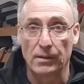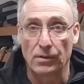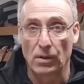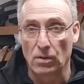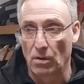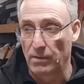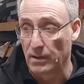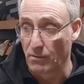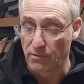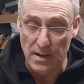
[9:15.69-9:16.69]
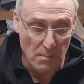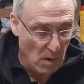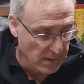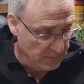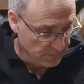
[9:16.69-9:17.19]
So I got a very good friend of
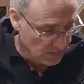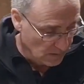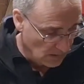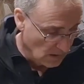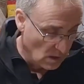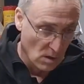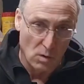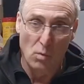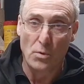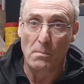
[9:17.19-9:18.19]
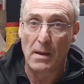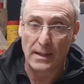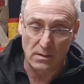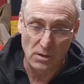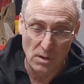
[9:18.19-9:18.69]
mine called
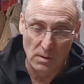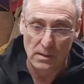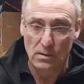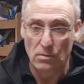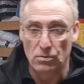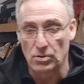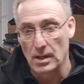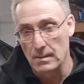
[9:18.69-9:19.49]
Matt Ewer, who's